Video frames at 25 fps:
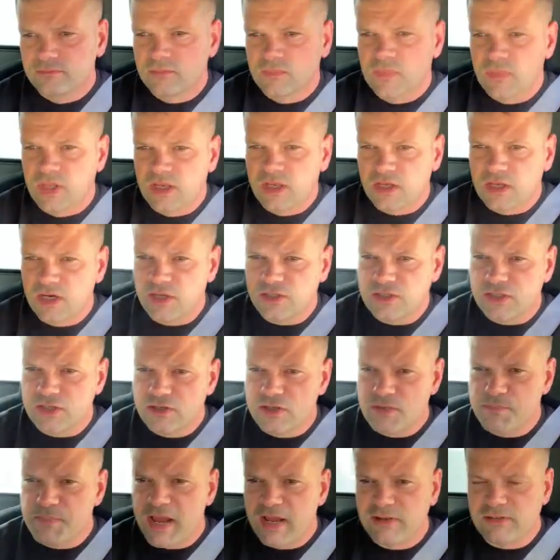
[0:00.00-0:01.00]
You can also hear
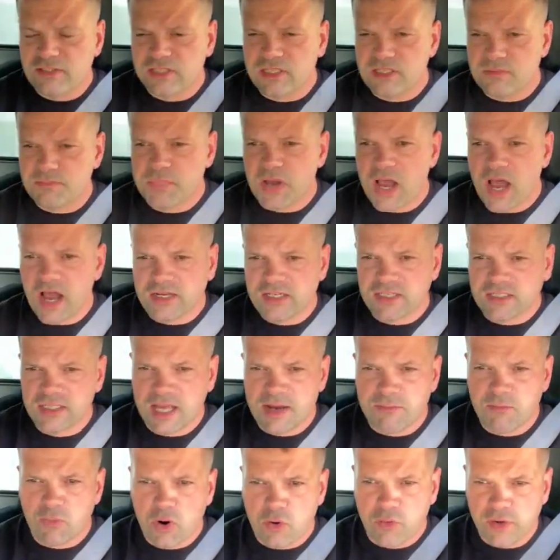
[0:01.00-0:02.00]
the bounce of the box a
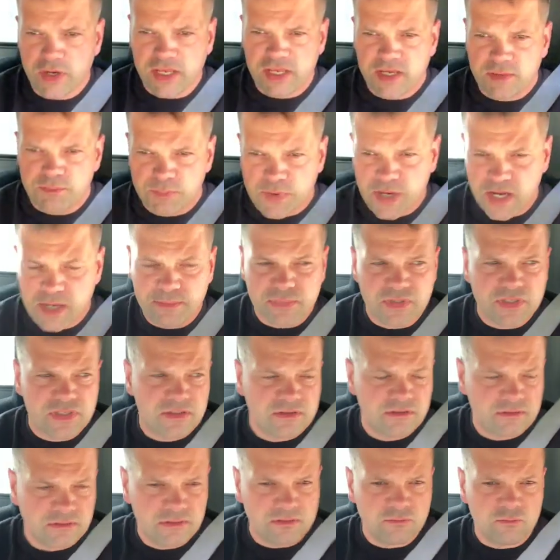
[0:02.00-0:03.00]
lot more when you hit
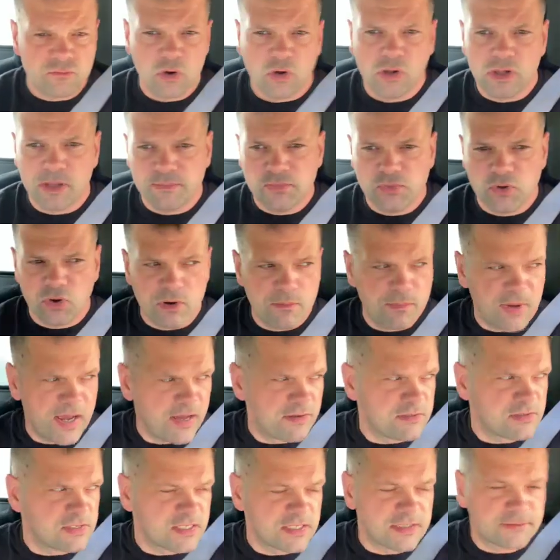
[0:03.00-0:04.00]
bumps, roll-up door
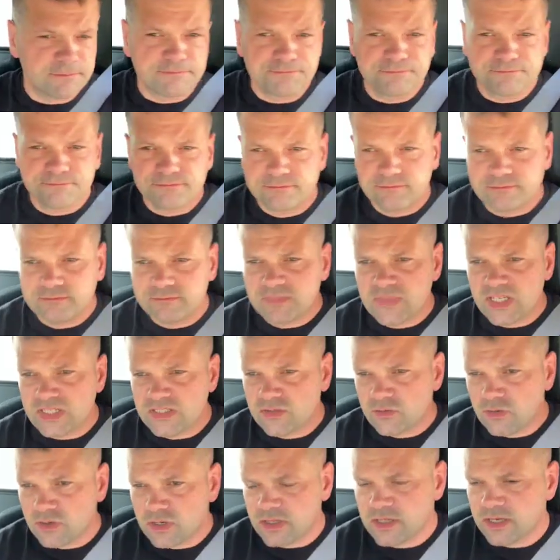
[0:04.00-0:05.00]
bouncing, that
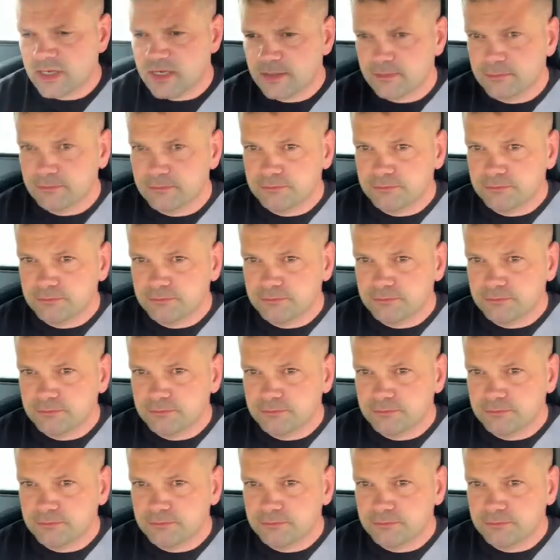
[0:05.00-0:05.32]
sort of thing.